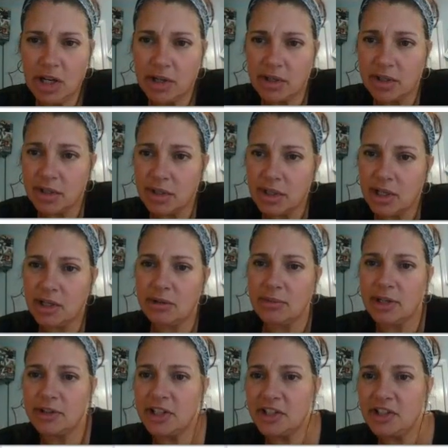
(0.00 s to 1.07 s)
not. How
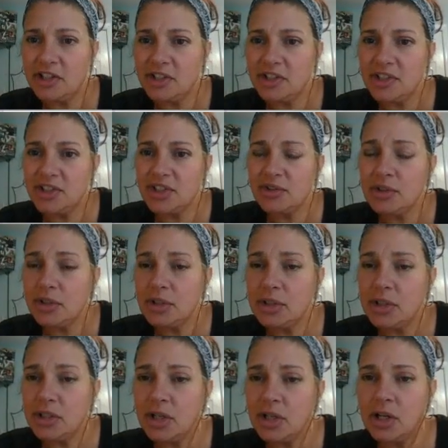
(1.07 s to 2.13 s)
about I just
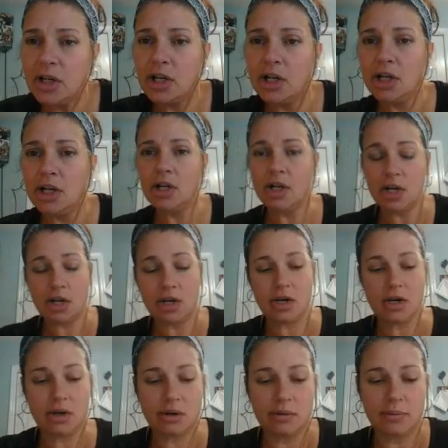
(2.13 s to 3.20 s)
search
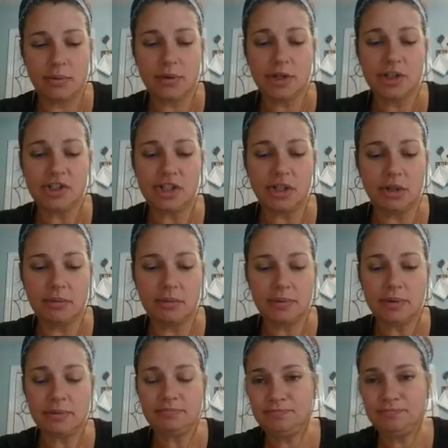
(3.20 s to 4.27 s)
for Achieve?
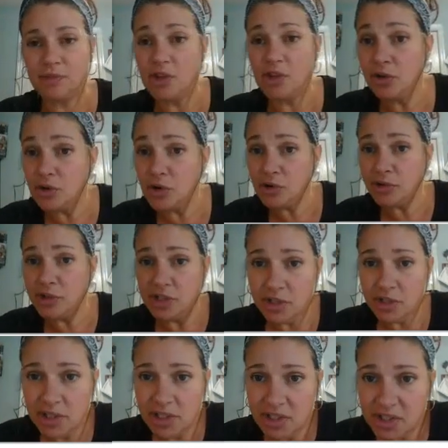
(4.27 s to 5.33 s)
You always
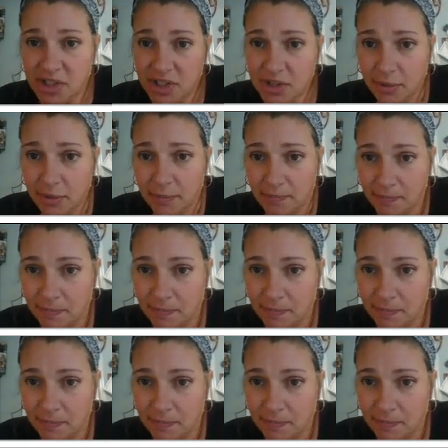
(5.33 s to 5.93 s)
do this too.